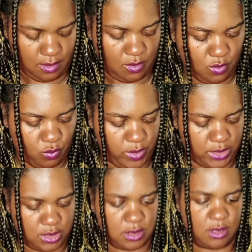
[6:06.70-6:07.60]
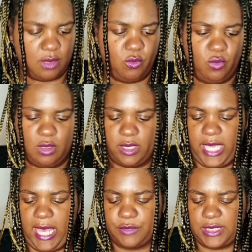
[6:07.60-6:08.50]
Which
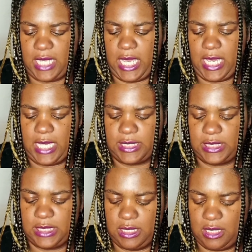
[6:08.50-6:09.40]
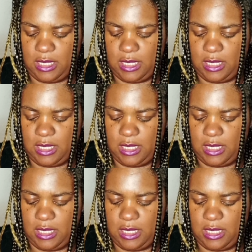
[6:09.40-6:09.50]
counts as the